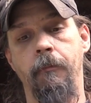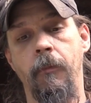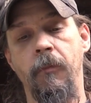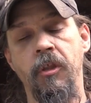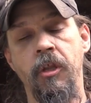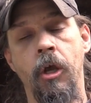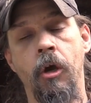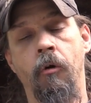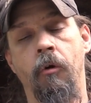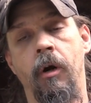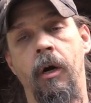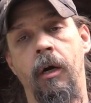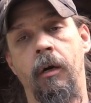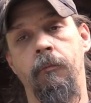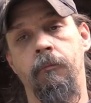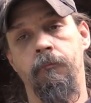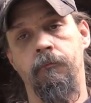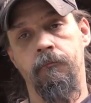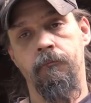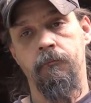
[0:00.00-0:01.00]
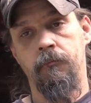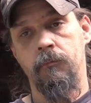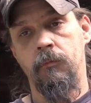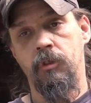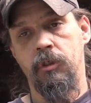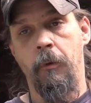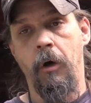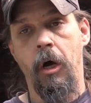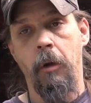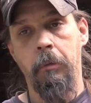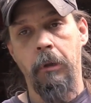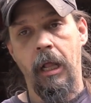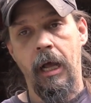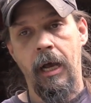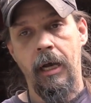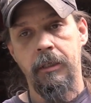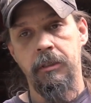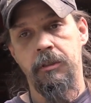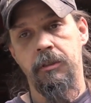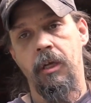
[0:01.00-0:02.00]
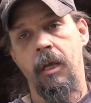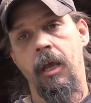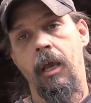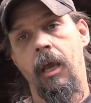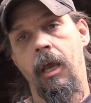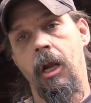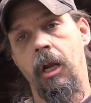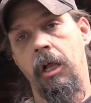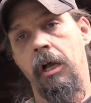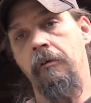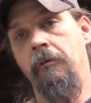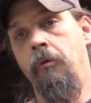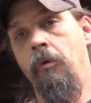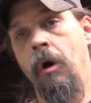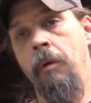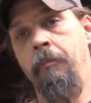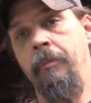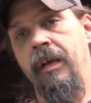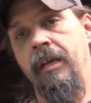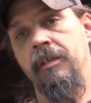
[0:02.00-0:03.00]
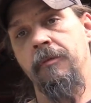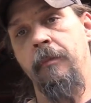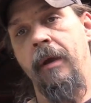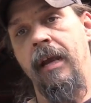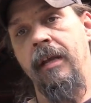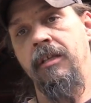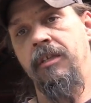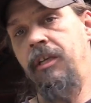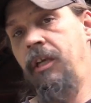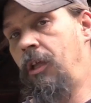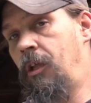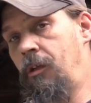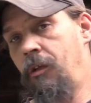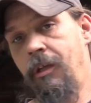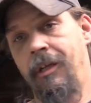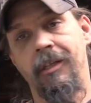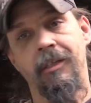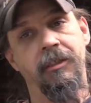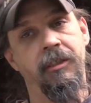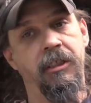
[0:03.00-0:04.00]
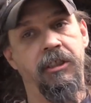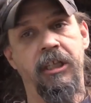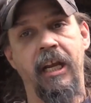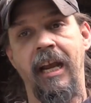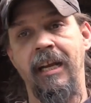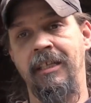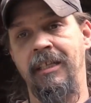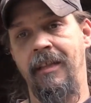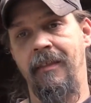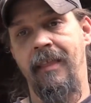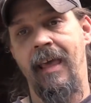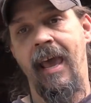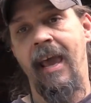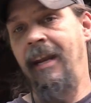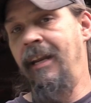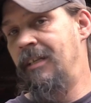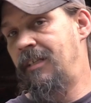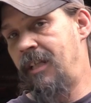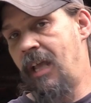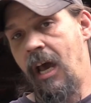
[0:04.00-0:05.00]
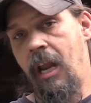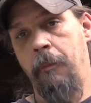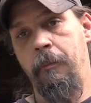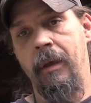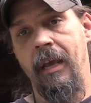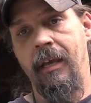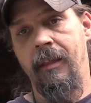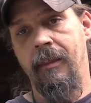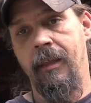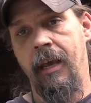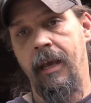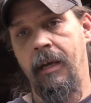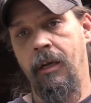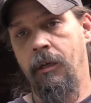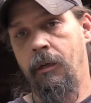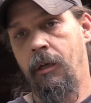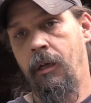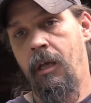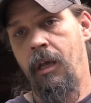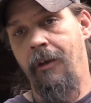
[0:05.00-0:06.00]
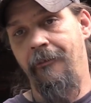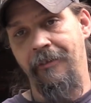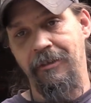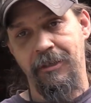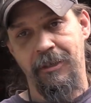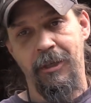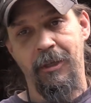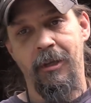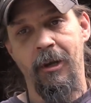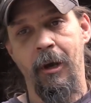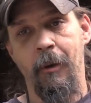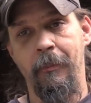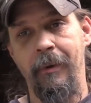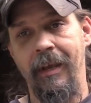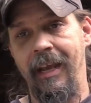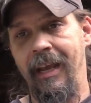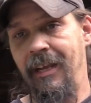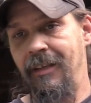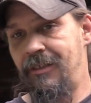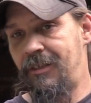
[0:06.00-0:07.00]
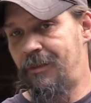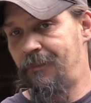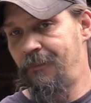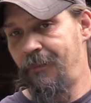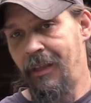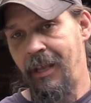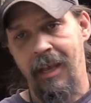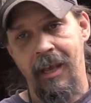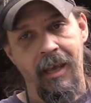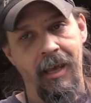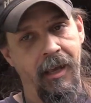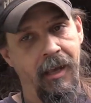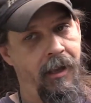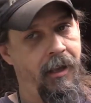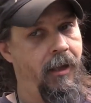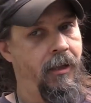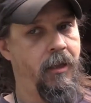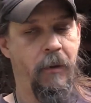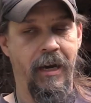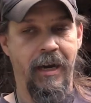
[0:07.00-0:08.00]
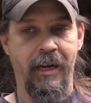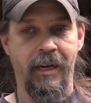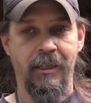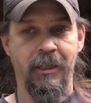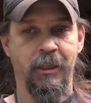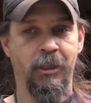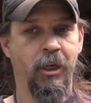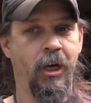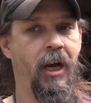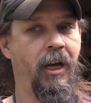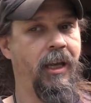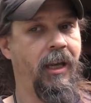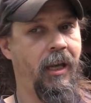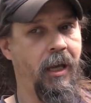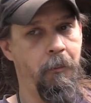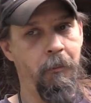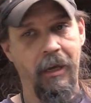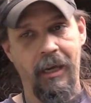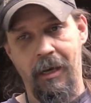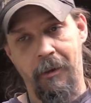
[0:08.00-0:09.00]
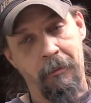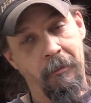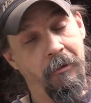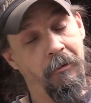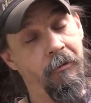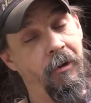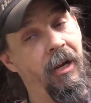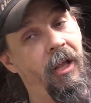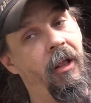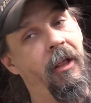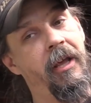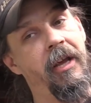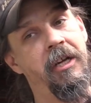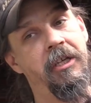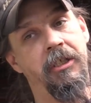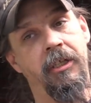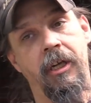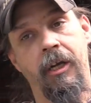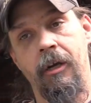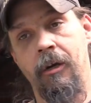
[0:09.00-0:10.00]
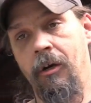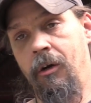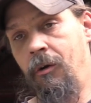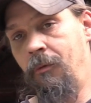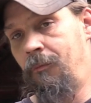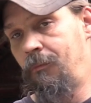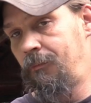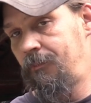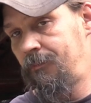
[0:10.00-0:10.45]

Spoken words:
newer small blocks, it'll have a one-piece main seal. To change it then is not a big thing. If it's the two-piece, depending on the truck, it can become a real issue.